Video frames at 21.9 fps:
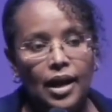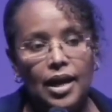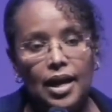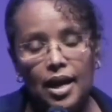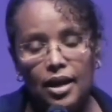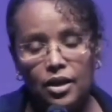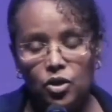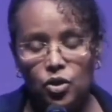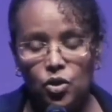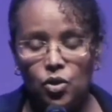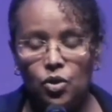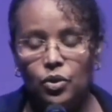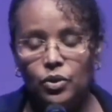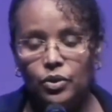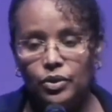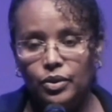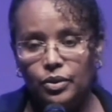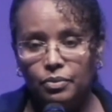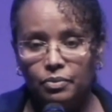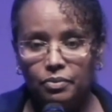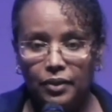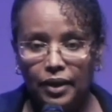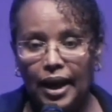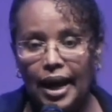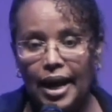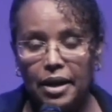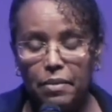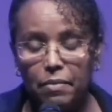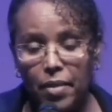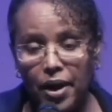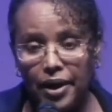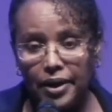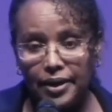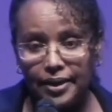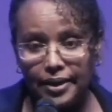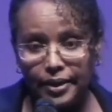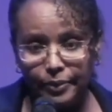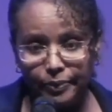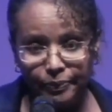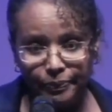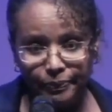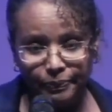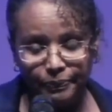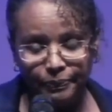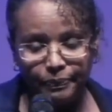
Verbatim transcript: And I chose landmines.